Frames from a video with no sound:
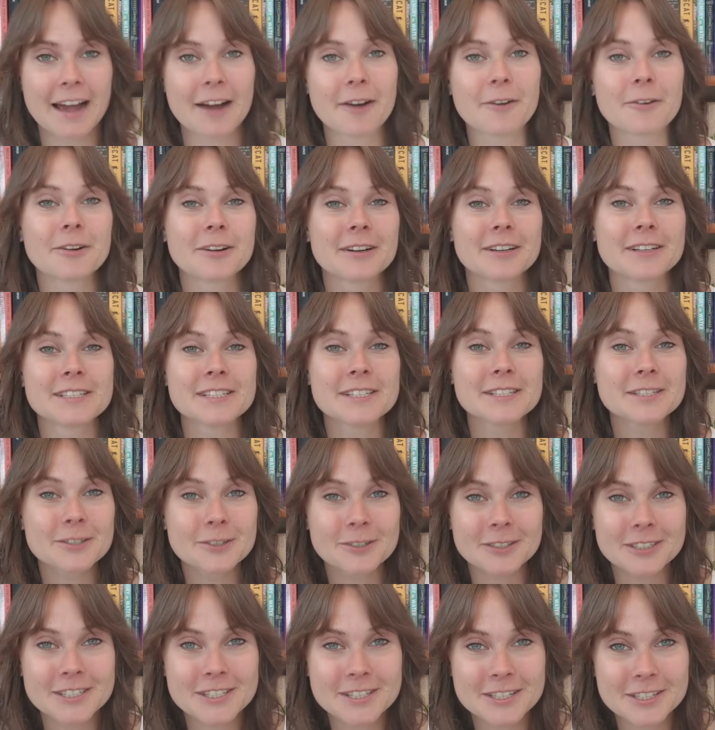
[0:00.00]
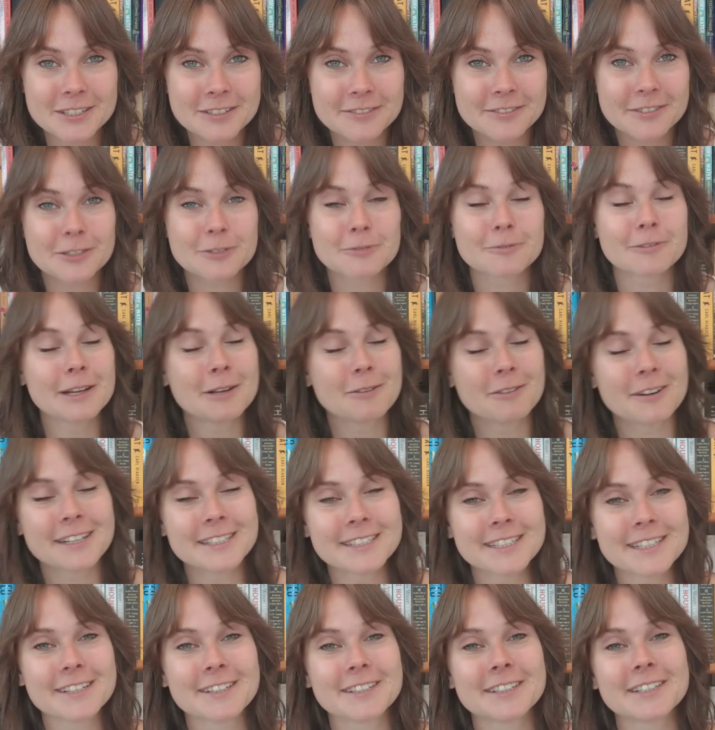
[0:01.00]
our Discord server,
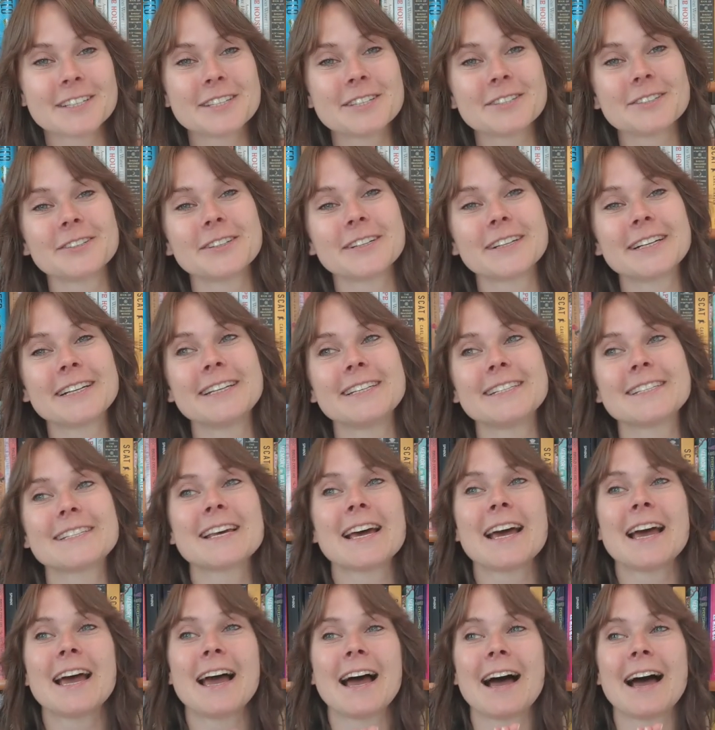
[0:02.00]
Rewilding Our Stories.